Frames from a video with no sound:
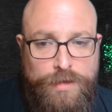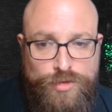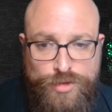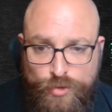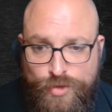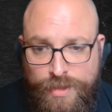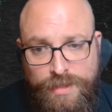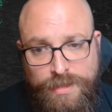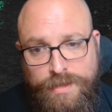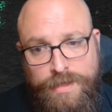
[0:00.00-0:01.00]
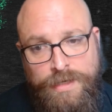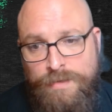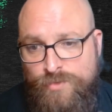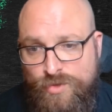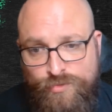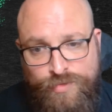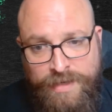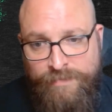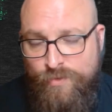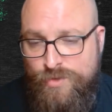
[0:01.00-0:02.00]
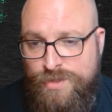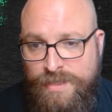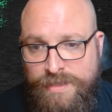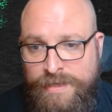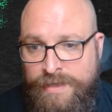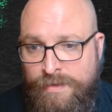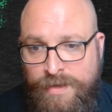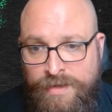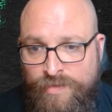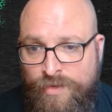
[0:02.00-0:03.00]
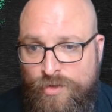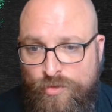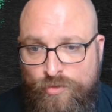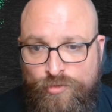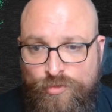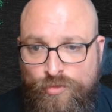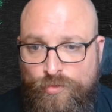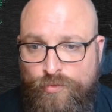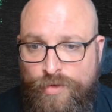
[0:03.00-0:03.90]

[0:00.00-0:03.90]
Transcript: Children. Children, unfortunately, is a huge tool.